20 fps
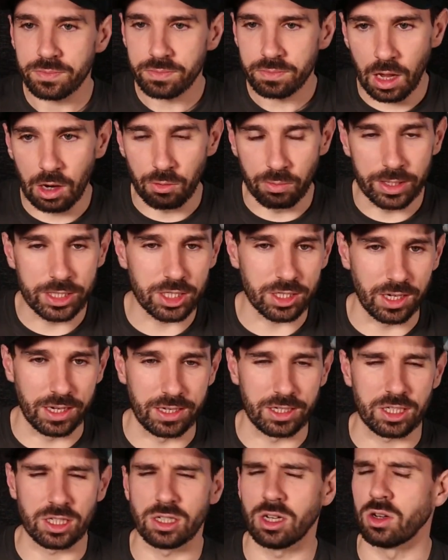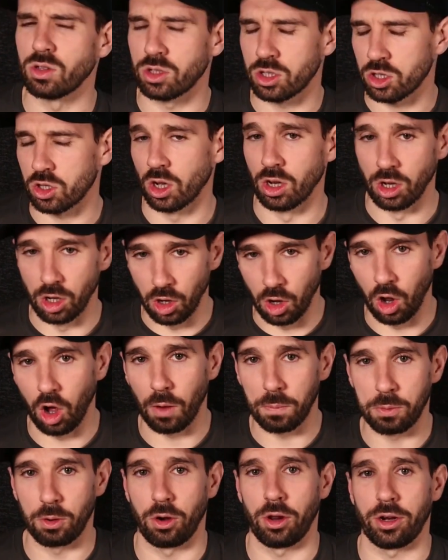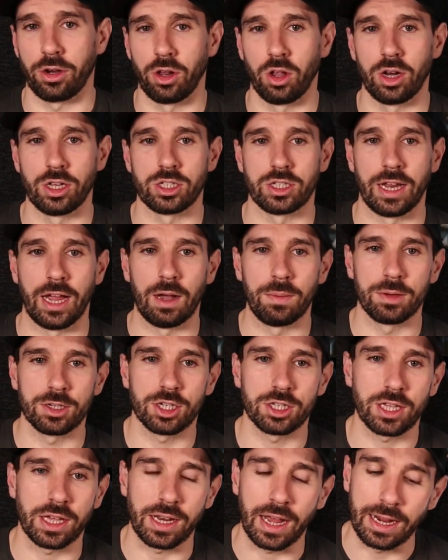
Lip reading: knows she's got a lot of product knowledge now, but she said,